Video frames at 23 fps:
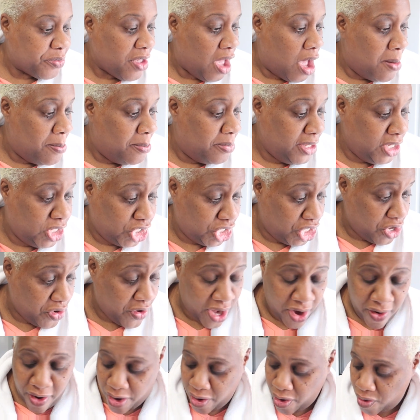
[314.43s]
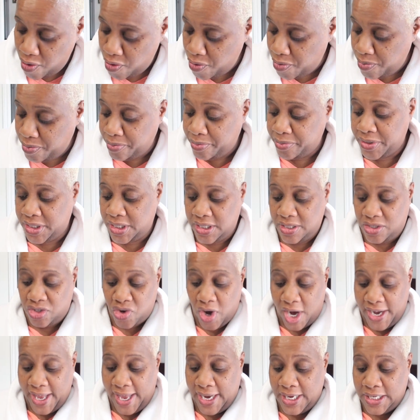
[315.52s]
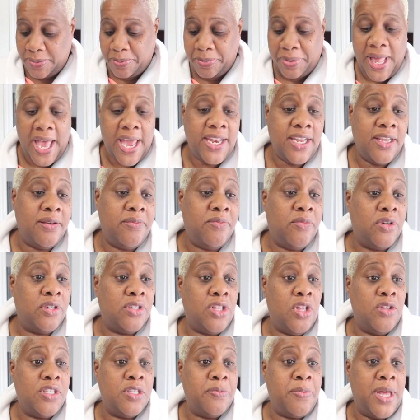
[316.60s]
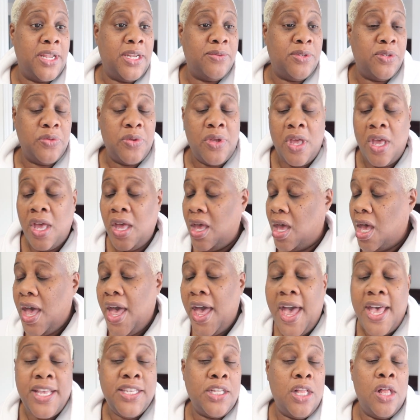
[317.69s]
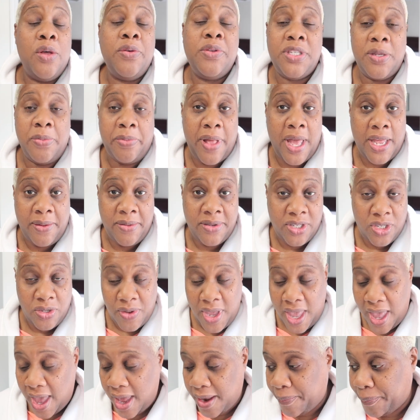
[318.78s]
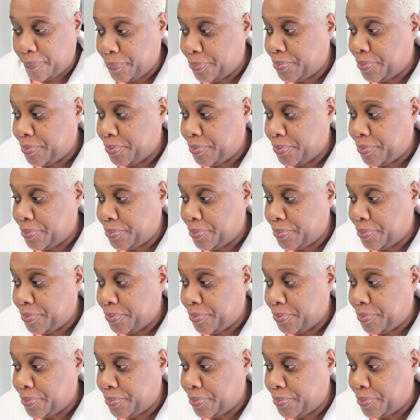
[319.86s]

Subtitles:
on bleaching your hair at home to try to get it to platinum or as close to platinum as you can.